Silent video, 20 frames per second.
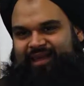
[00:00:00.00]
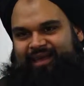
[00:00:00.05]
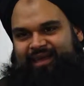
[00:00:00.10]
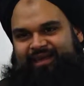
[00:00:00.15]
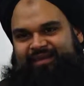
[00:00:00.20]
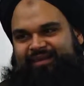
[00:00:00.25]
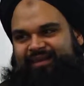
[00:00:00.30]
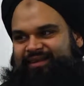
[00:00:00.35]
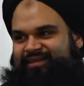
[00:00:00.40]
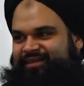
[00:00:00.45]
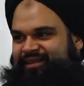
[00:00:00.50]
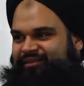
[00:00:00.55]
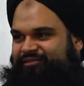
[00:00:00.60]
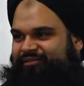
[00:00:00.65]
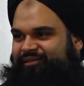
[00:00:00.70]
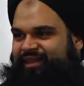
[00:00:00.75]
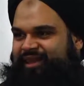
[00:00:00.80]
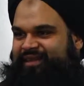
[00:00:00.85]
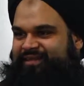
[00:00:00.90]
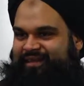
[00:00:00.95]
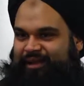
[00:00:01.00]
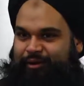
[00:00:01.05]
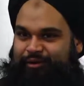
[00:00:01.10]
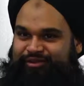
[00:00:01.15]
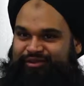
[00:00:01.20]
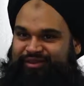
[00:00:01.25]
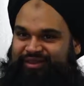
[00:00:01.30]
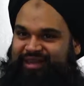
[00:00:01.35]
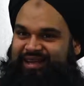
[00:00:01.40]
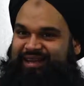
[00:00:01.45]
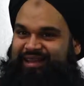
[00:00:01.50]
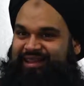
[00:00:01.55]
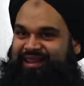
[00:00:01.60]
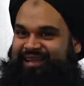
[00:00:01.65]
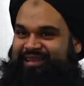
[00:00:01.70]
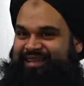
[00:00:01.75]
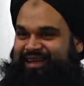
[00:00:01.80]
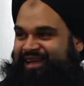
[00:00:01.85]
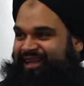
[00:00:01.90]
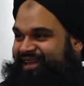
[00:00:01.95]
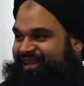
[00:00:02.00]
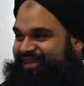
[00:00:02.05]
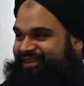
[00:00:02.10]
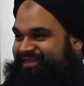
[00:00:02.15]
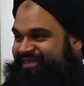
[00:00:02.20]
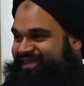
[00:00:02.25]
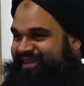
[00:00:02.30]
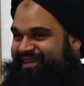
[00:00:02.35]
And it's like, astaghfirullah, is that what you think Allah Ta'ala is?